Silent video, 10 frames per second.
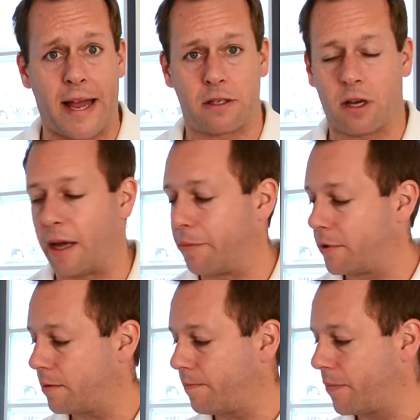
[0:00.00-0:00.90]
ad
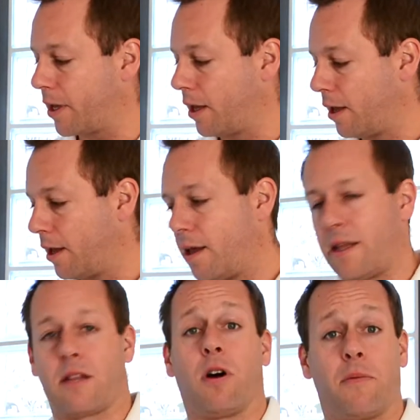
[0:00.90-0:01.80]
types.
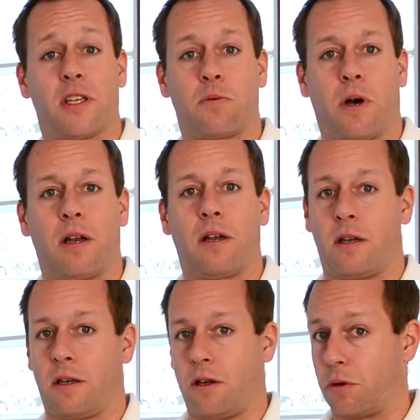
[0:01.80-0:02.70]
Another obvious one,
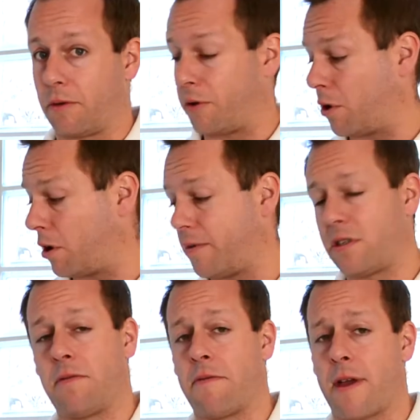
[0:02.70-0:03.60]
and you will have heard of
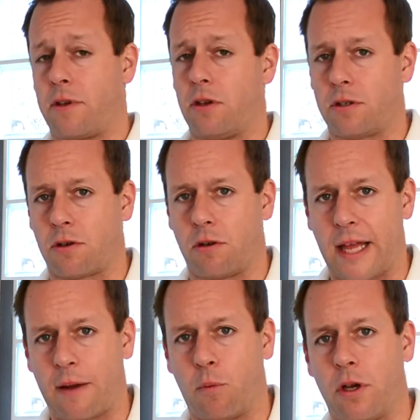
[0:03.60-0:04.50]
this if you've ever used Google
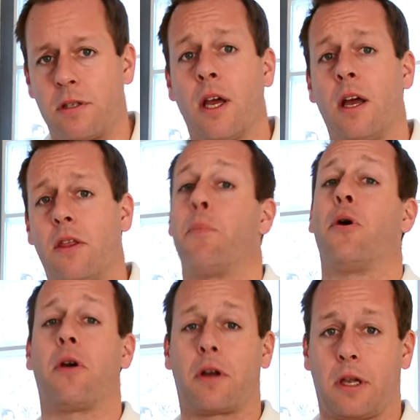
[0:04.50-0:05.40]
AdWords, the
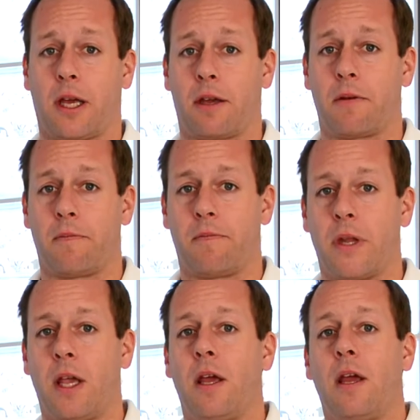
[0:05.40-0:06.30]
per click.
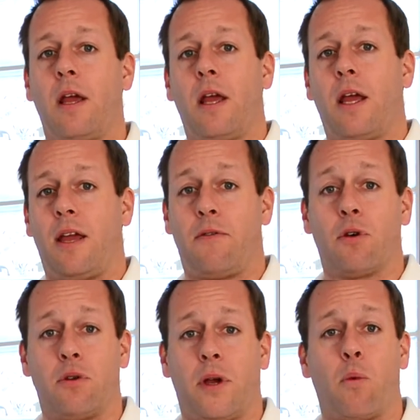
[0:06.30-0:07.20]
If you're
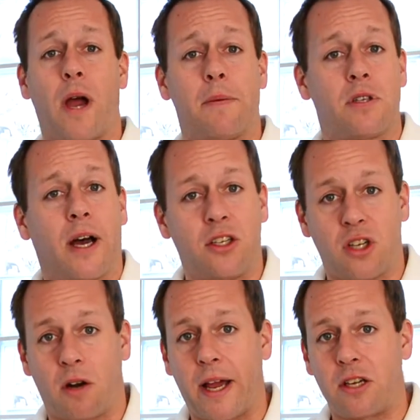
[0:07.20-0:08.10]
doing website
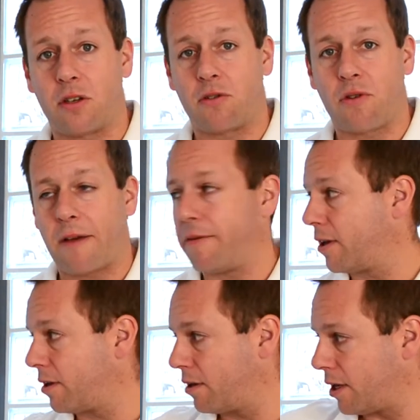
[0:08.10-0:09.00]
generation traffic,
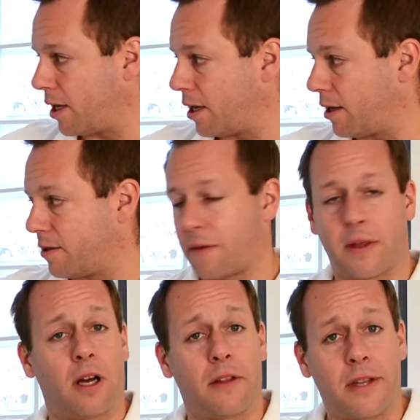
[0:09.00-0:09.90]

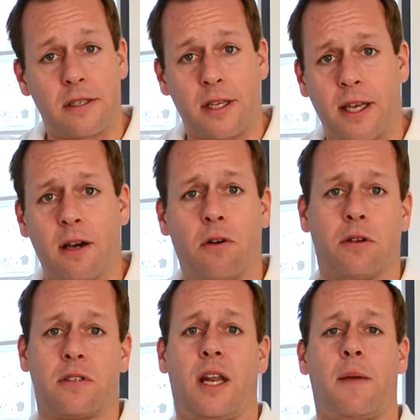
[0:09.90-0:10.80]
something like this here, or
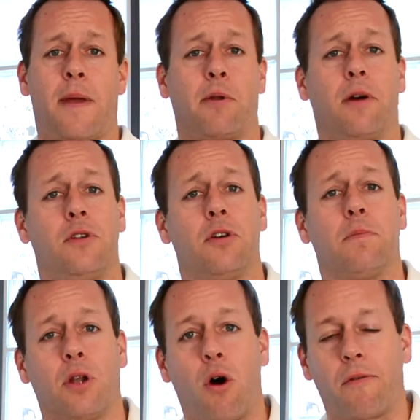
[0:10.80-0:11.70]
you're sending people off to your
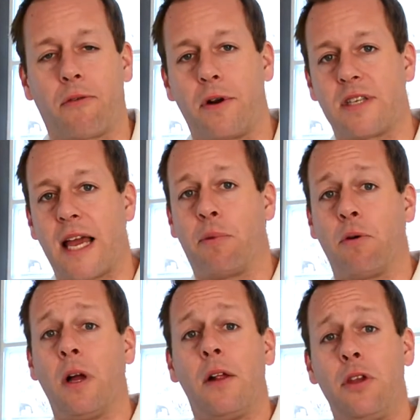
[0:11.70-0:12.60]
blog, for
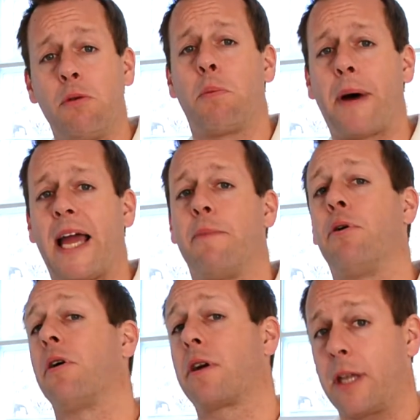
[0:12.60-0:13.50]
example, you will pay
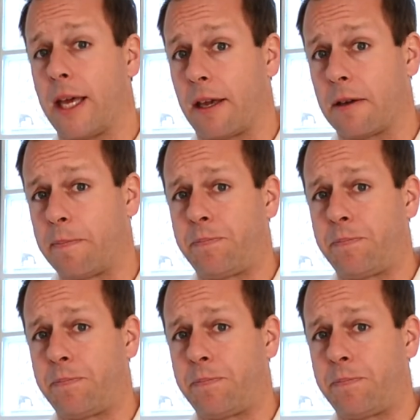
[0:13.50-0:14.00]
per click.